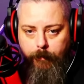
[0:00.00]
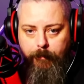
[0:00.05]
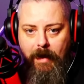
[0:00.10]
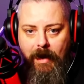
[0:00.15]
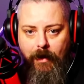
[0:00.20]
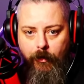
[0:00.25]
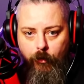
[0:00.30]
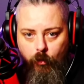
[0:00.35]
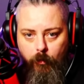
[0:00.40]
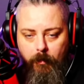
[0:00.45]

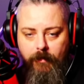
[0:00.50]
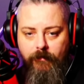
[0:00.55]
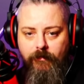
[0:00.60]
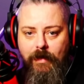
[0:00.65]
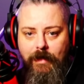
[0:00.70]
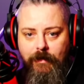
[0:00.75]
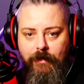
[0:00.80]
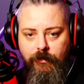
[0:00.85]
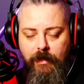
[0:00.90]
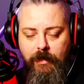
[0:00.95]
paranormal
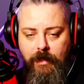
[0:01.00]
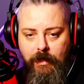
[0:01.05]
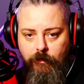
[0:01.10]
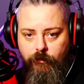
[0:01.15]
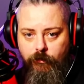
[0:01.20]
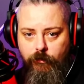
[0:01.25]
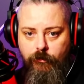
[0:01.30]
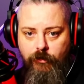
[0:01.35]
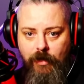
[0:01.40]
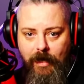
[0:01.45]

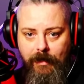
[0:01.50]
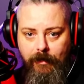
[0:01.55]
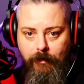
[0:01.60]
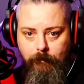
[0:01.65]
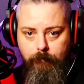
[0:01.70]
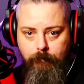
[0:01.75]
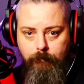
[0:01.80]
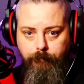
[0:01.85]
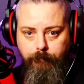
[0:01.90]
investigation channel.